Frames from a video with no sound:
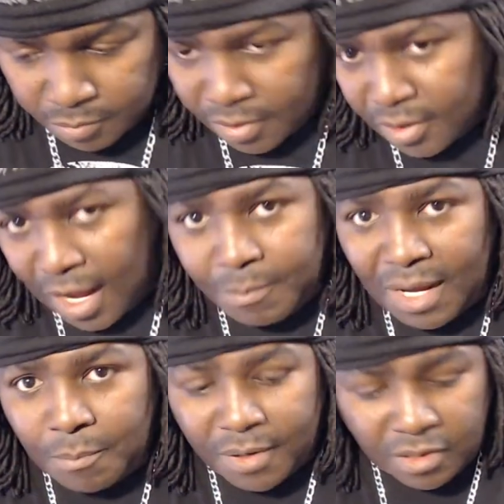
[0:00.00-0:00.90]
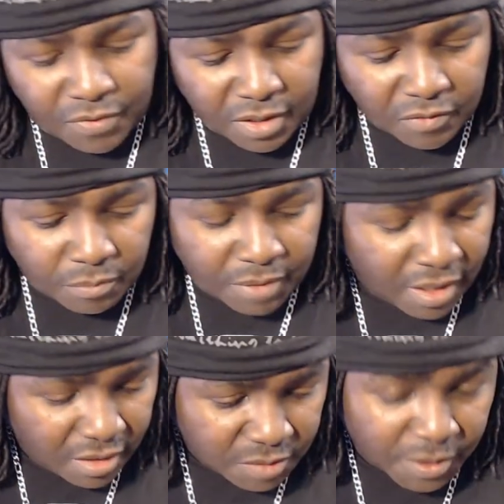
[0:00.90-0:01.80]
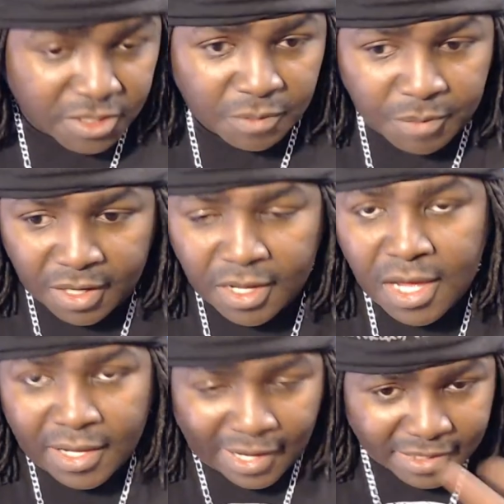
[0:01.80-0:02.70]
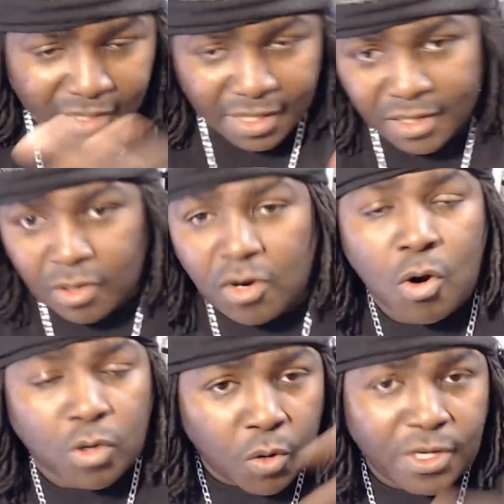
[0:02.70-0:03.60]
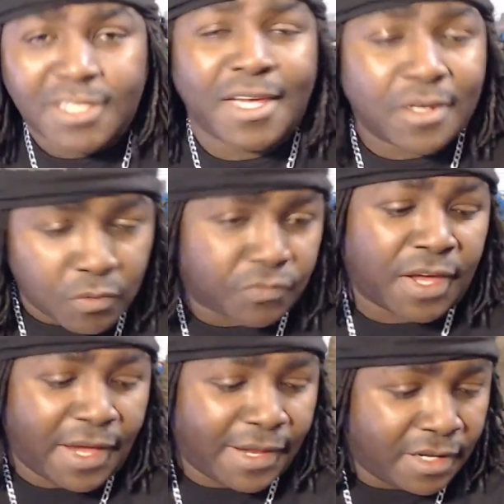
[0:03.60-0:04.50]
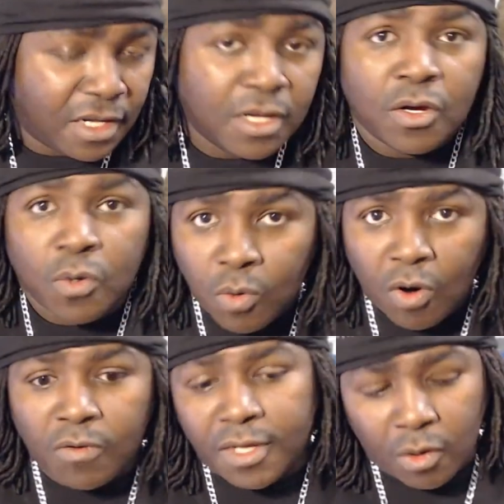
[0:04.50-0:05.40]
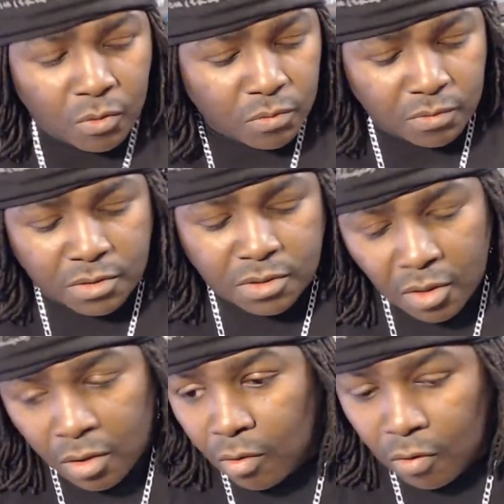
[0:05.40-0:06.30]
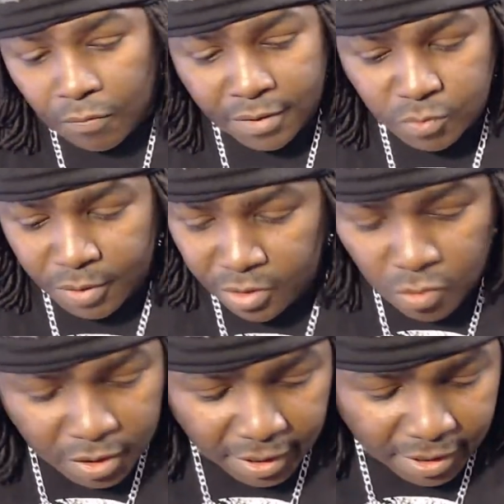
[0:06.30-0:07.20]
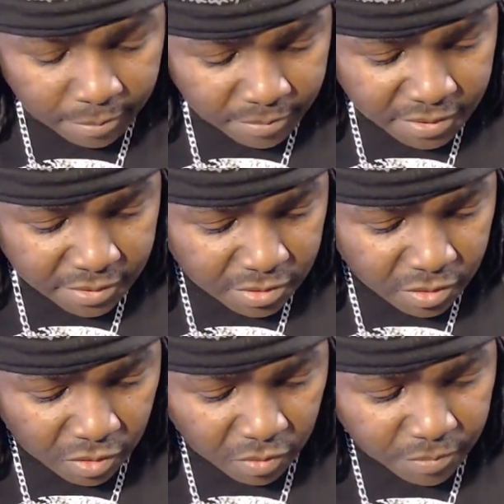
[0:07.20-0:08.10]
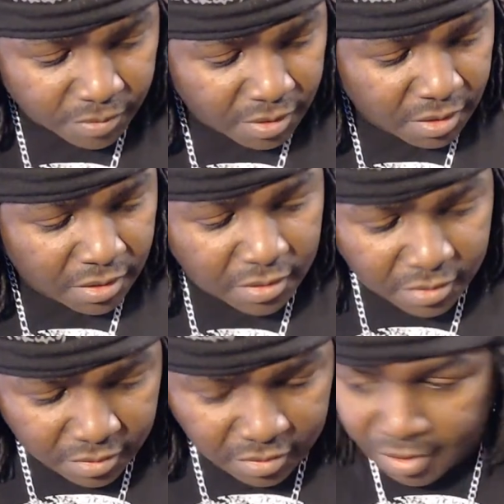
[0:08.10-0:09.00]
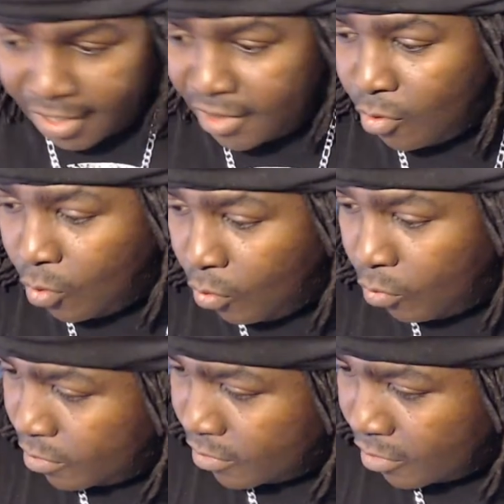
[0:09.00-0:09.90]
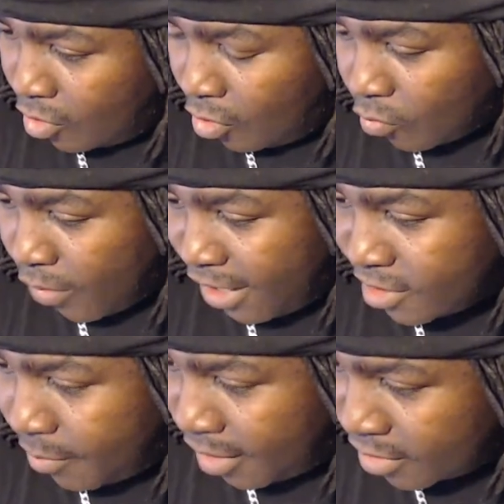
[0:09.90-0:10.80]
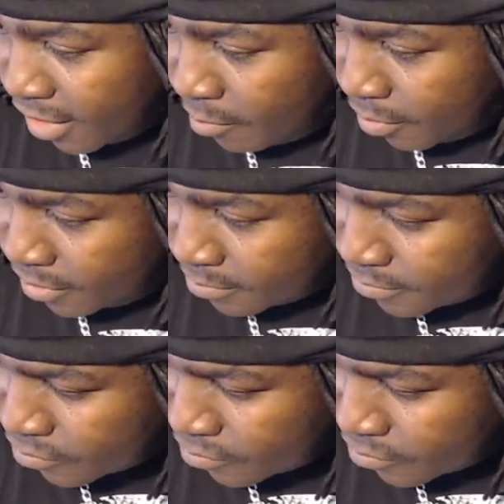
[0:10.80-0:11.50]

but I'm not benefiting from that, especially me as again a hardcore Nintendo fan who already owns all these Wii U games. So, you know, I had a whole long rant about that, but